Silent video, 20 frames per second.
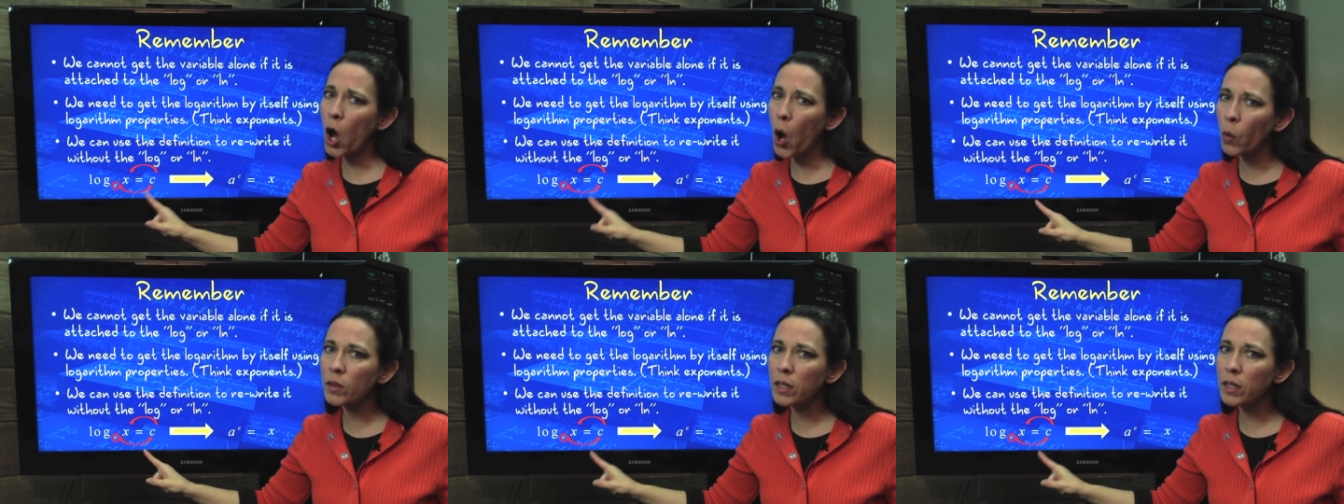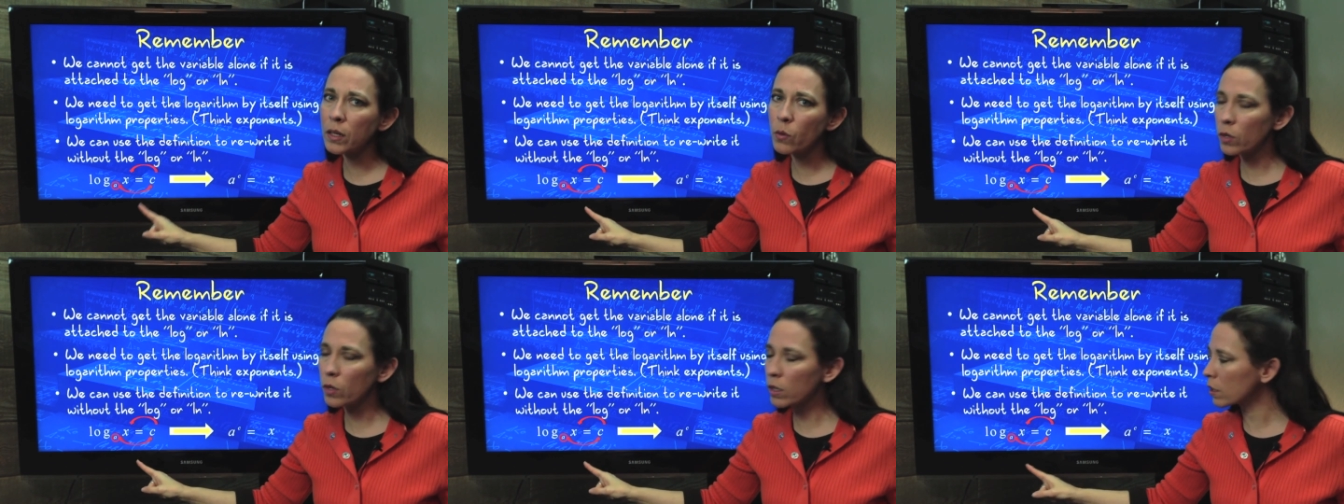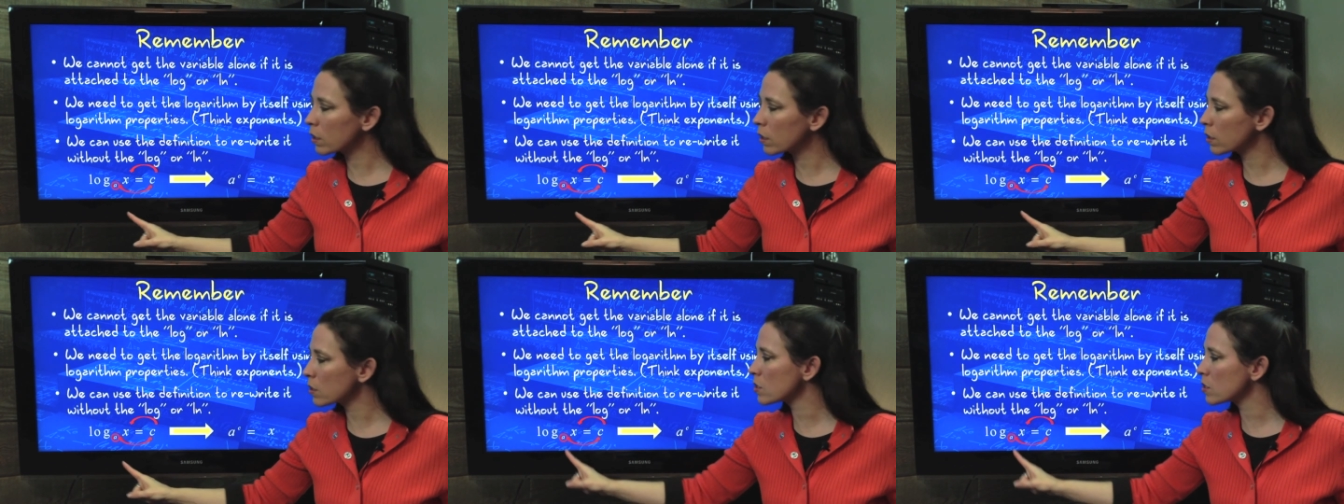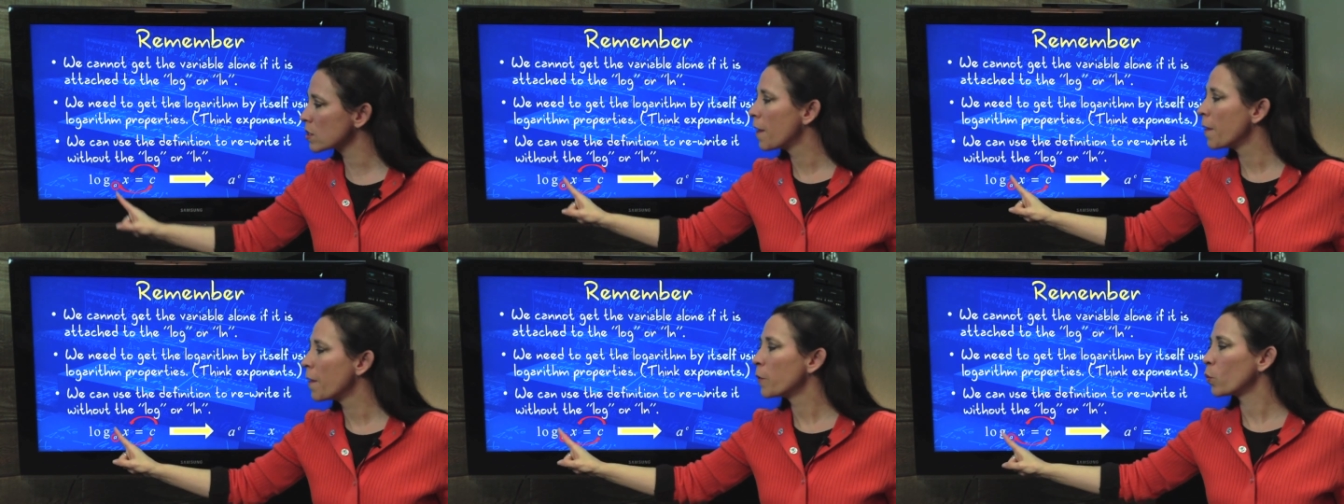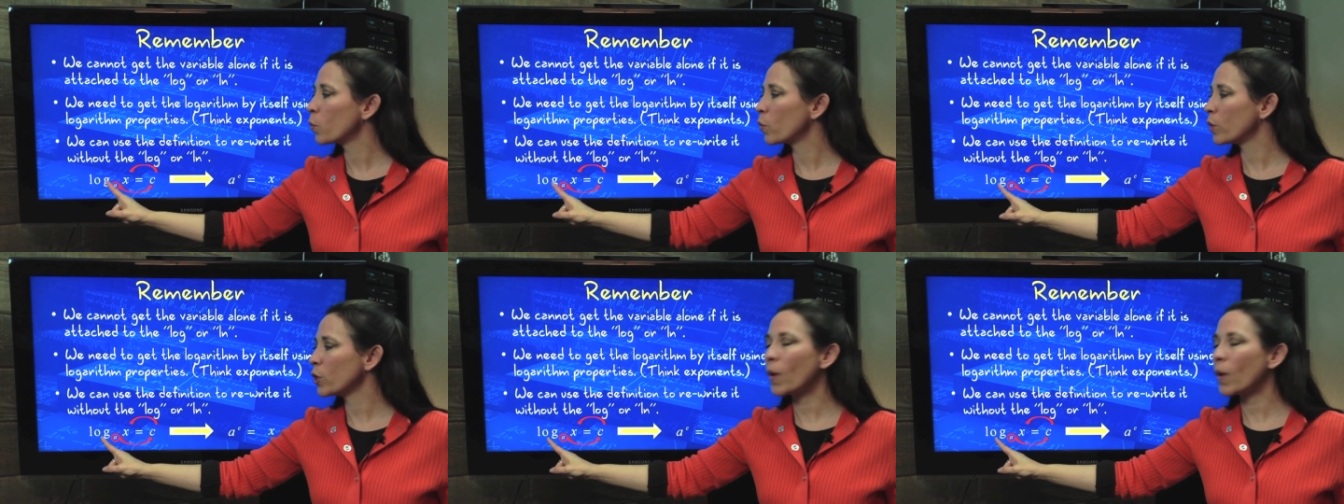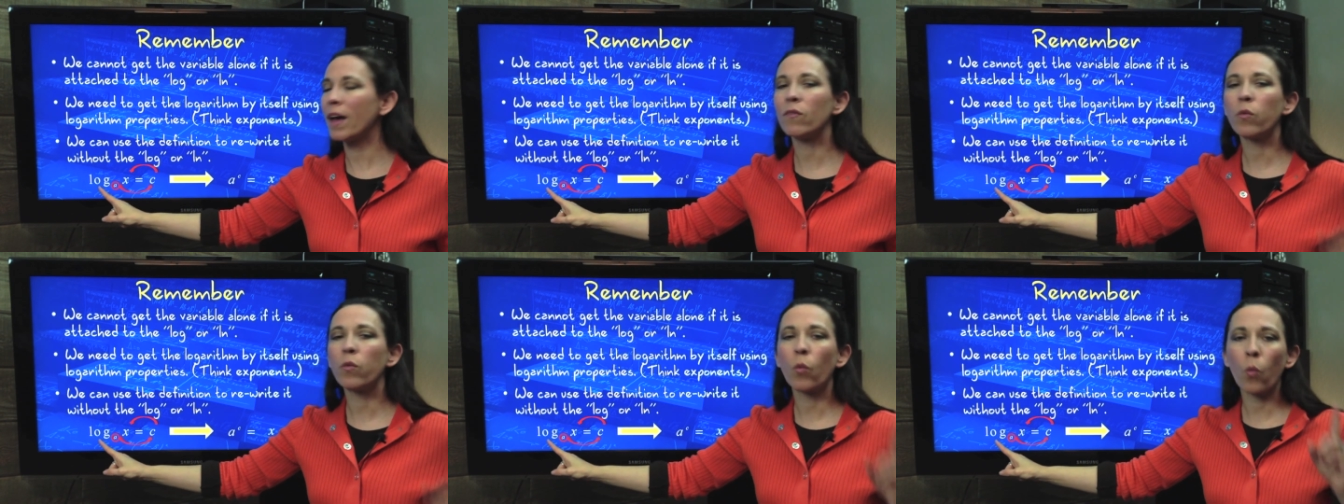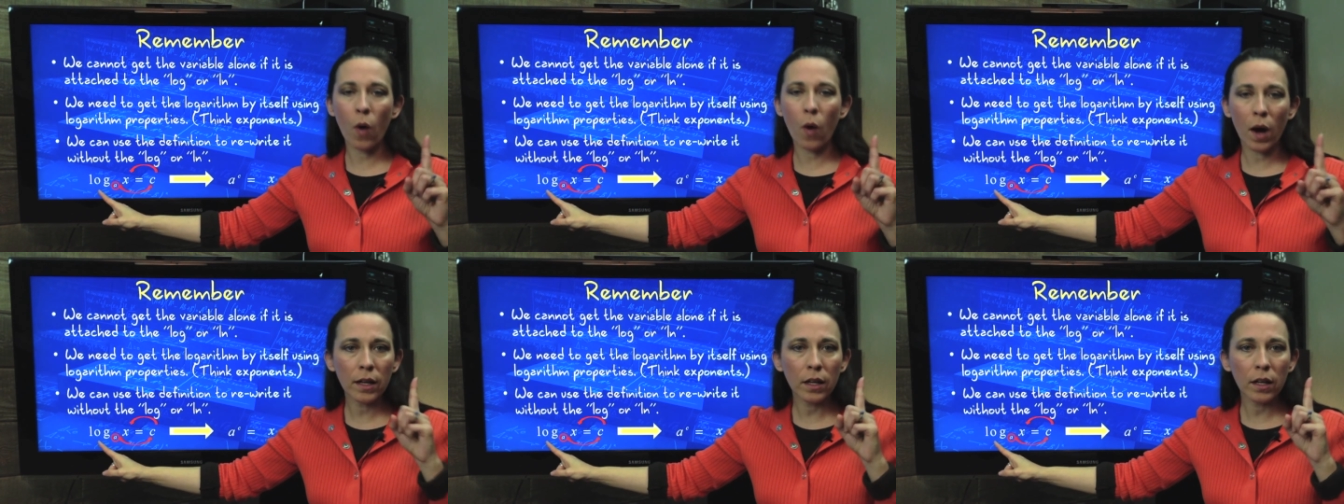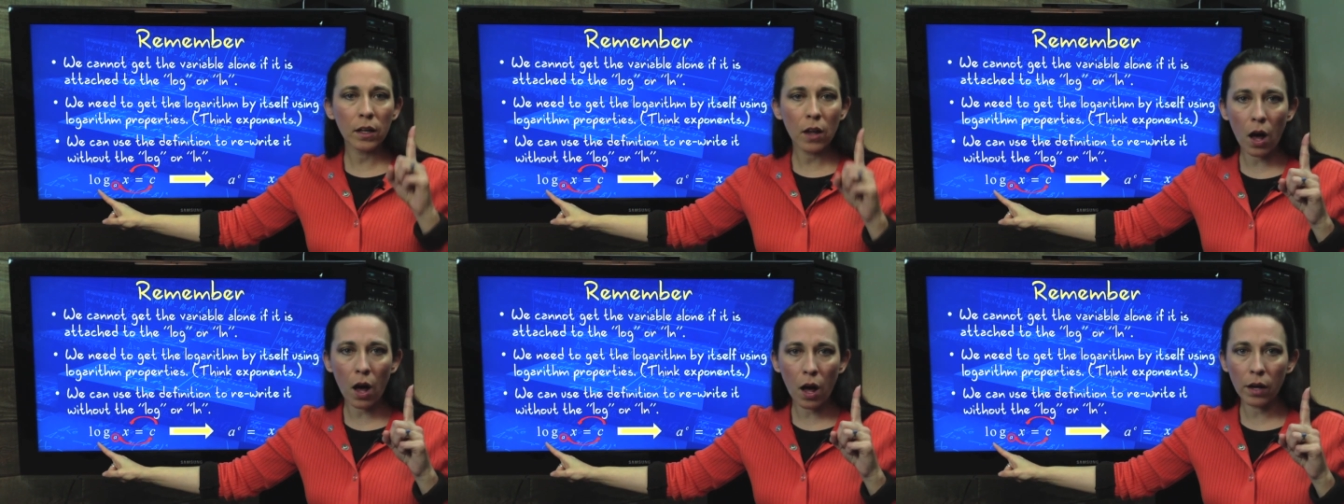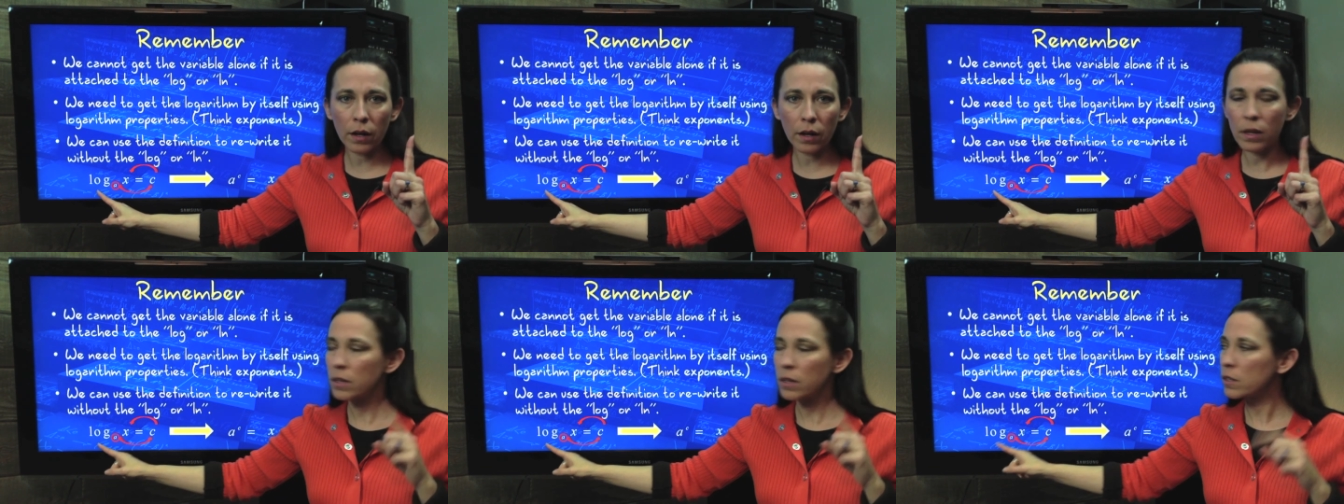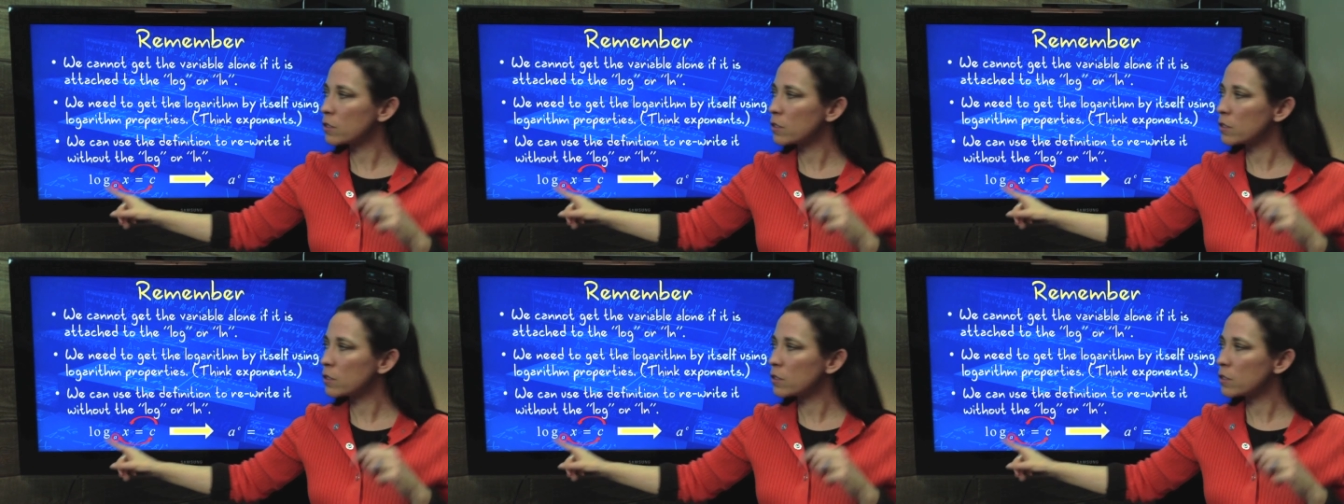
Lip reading: only works when you have one log.